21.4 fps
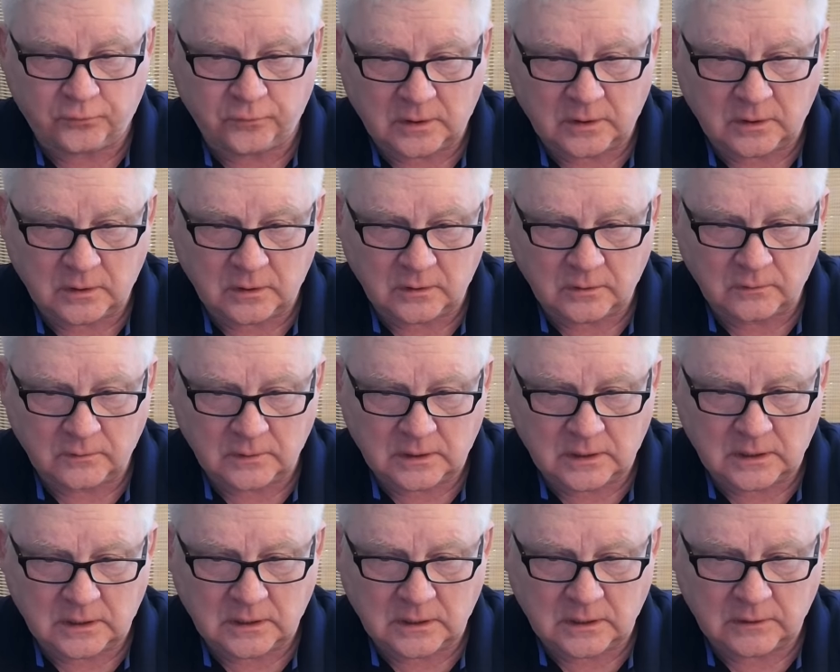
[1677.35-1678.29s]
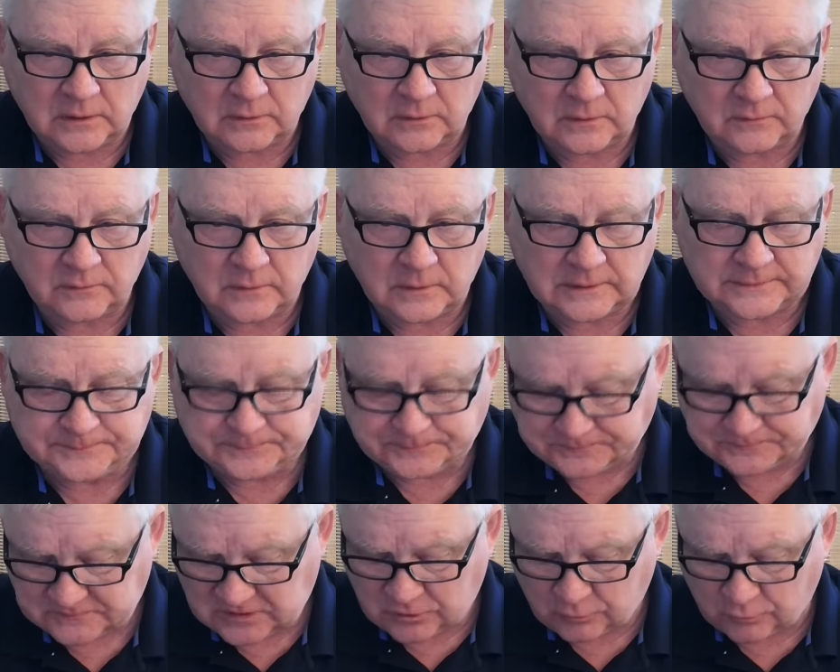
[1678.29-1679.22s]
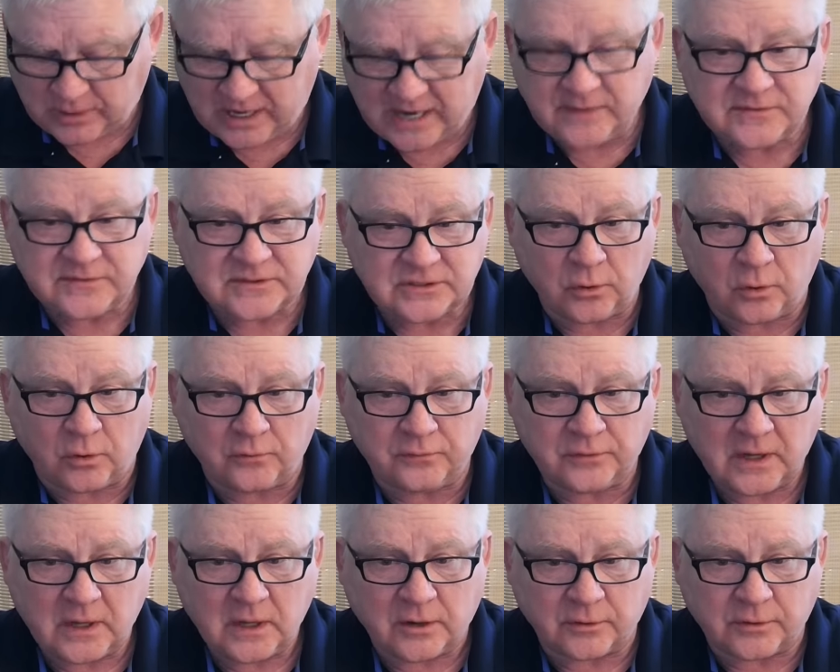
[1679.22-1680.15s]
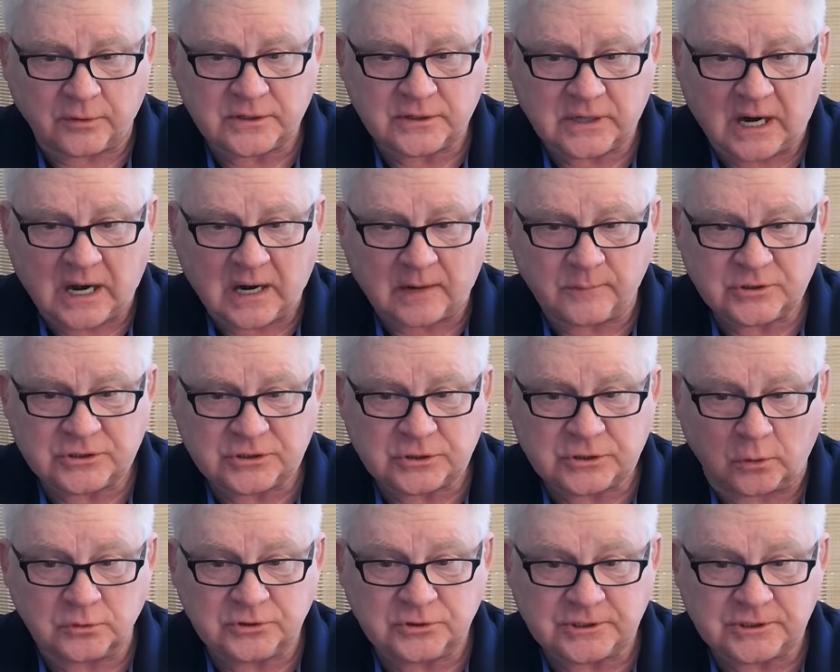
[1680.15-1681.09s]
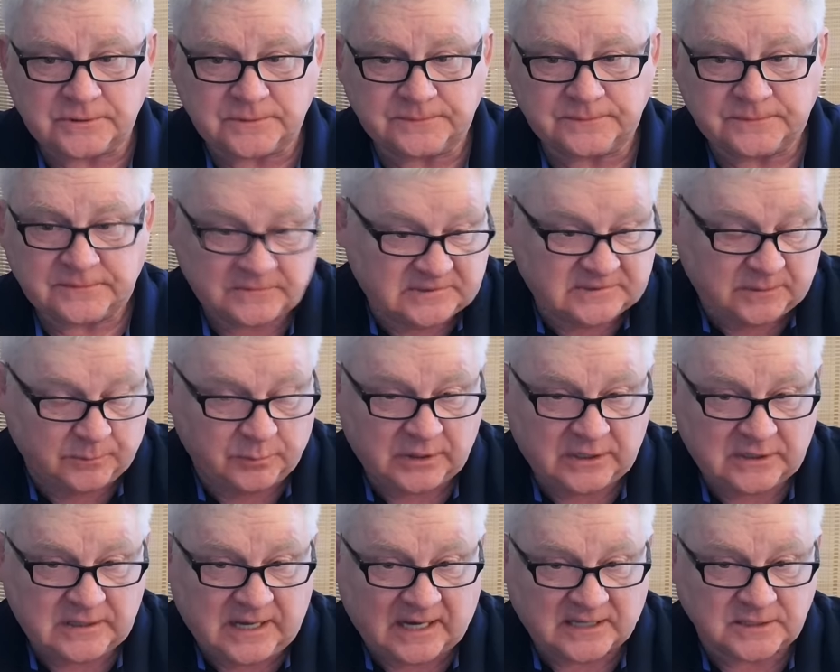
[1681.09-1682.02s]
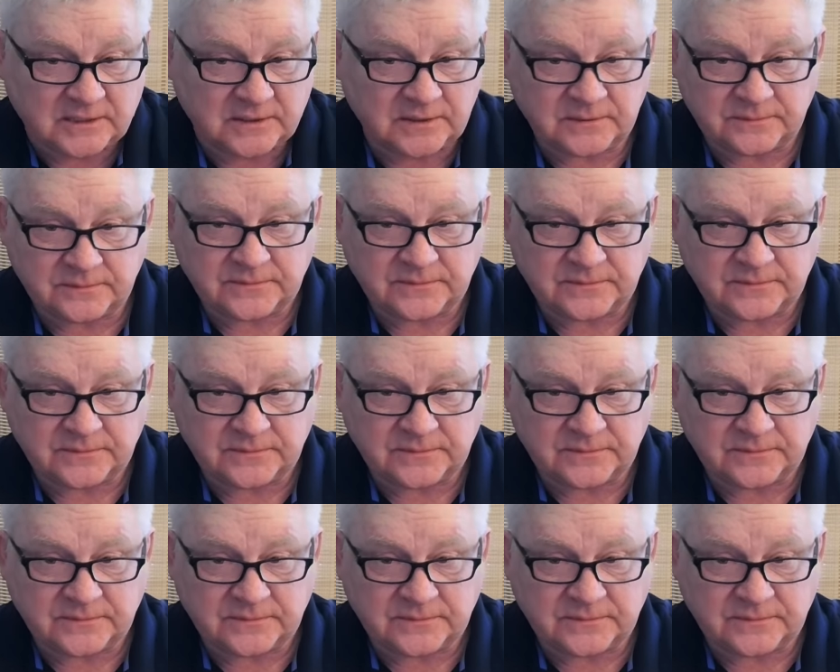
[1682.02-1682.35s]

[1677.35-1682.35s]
uh, uh, uh, graves of Red Army soldiers. Simply doesn't.